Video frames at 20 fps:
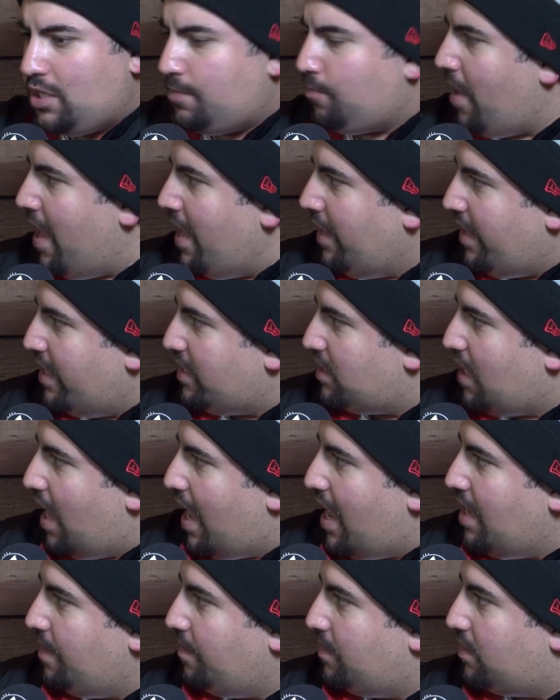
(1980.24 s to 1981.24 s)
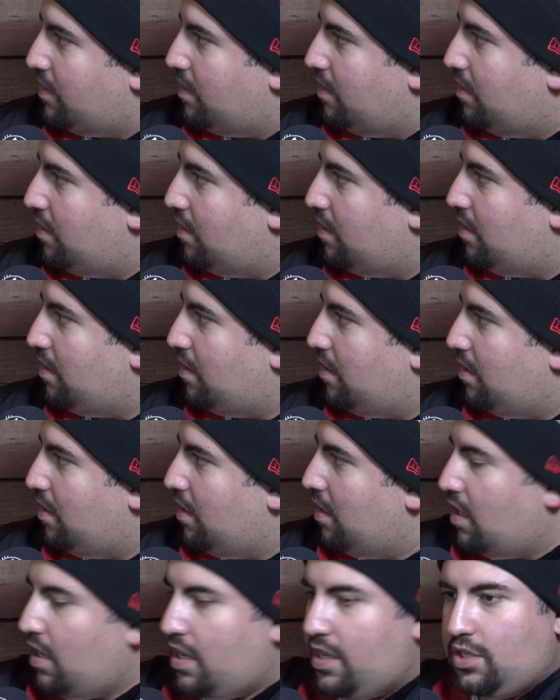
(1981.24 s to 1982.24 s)
Whilst playing less games. Yeah.
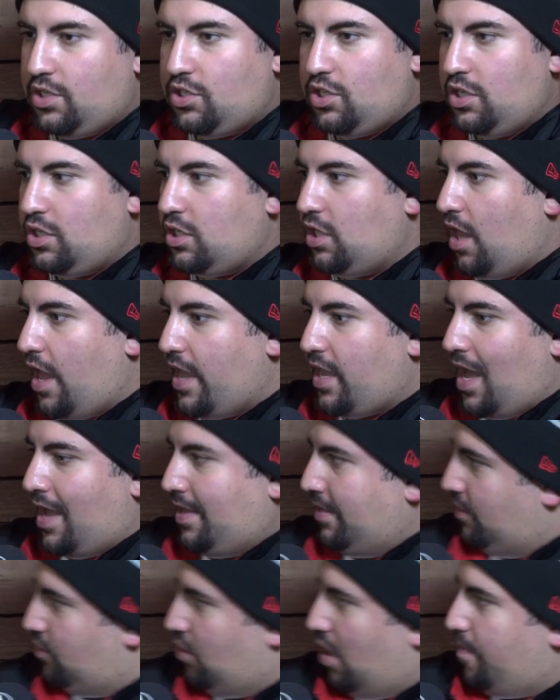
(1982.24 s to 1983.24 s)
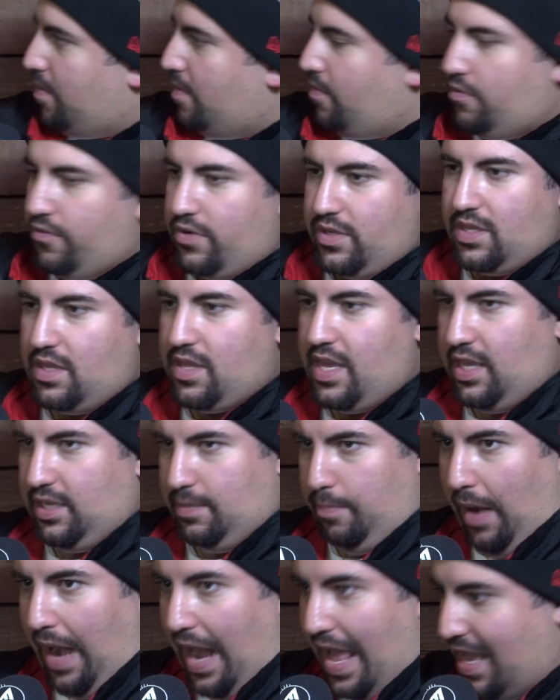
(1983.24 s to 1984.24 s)
He's yeah. just like unstoppable. Yeah. What's the thing?
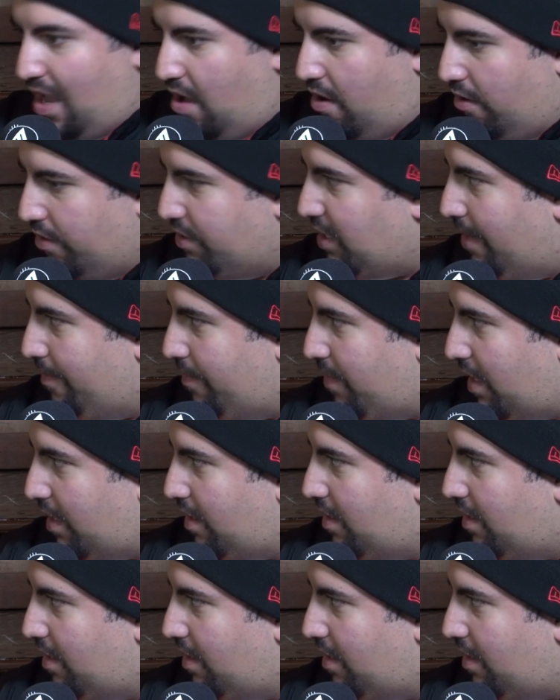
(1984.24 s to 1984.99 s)
He's Pygar or something.